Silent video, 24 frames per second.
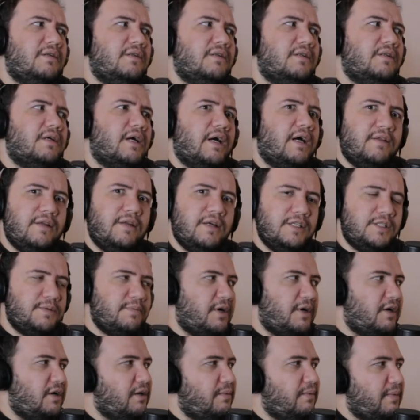I think it's
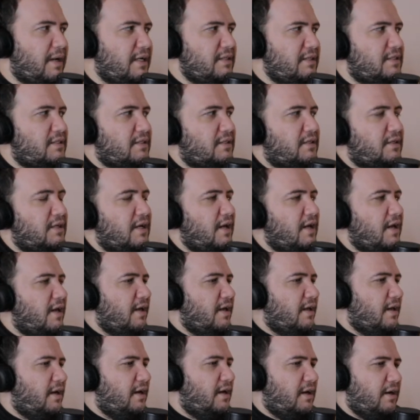Marilyn Manson.
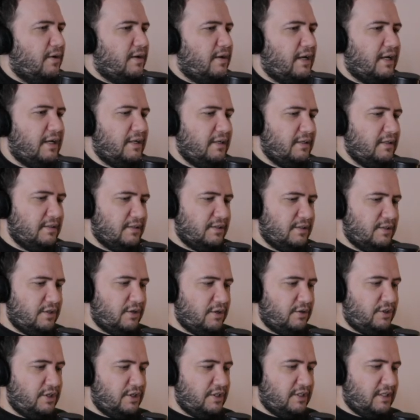Okay, so
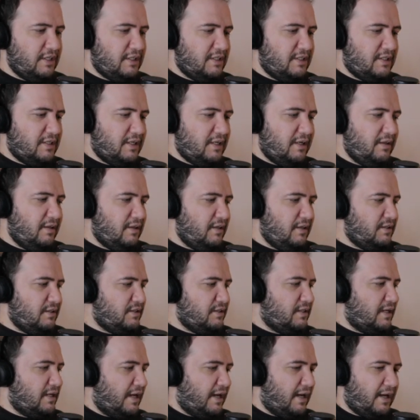she's gonna sing this,
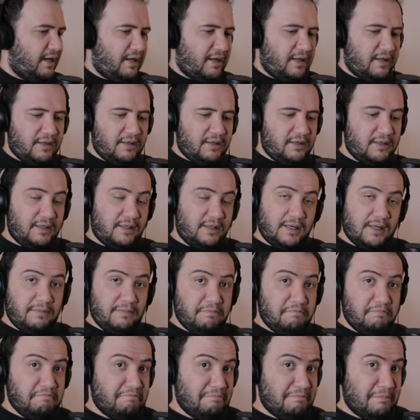and yeah,
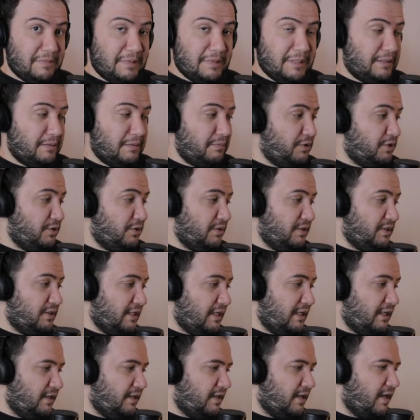I'm so
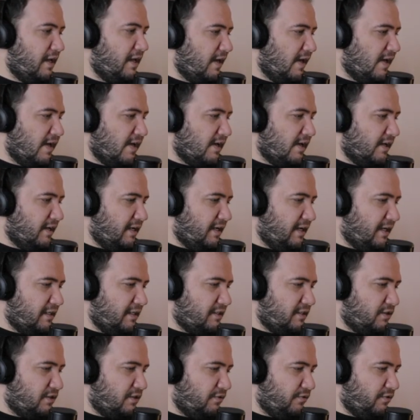excited.
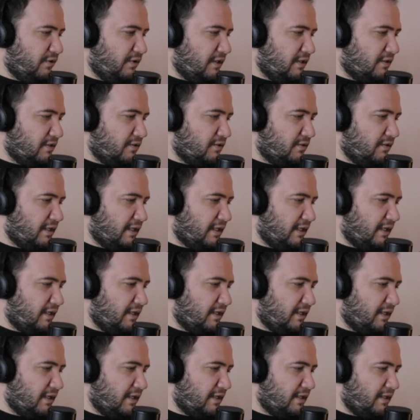Guys, don't forget to like
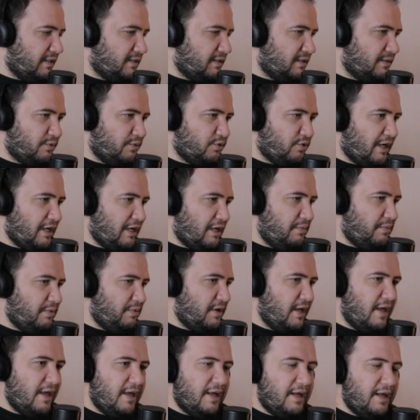and subscribe.
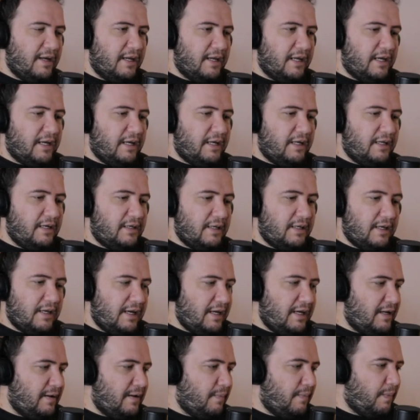And
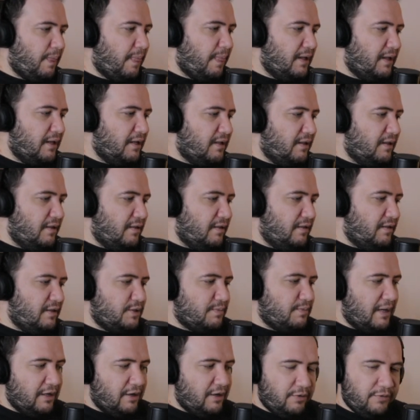hey, this
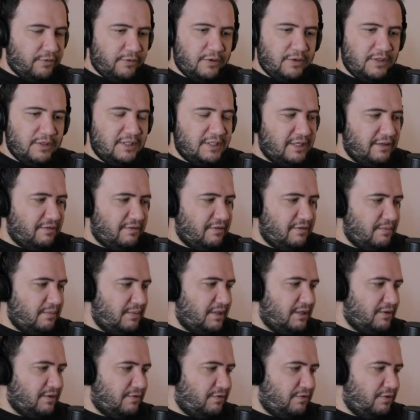microphone is giving me
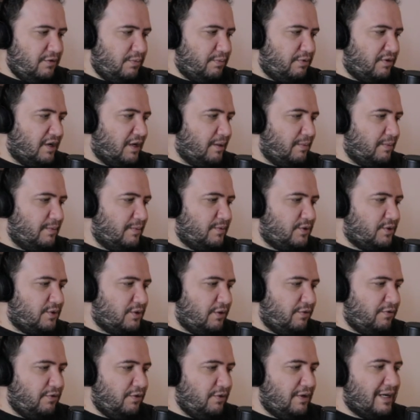a few problems, so
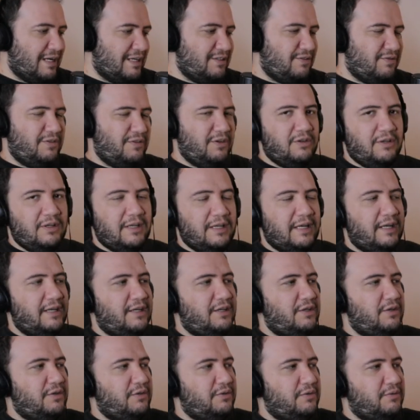if you guys feel like
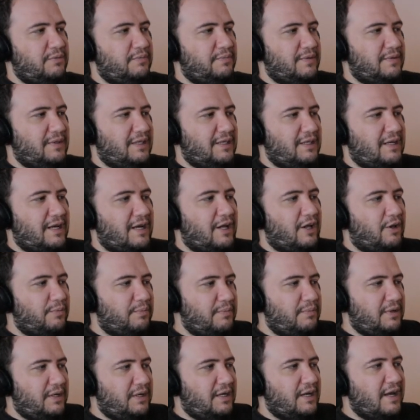you can help
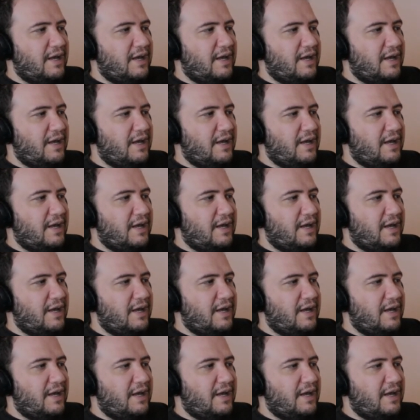me,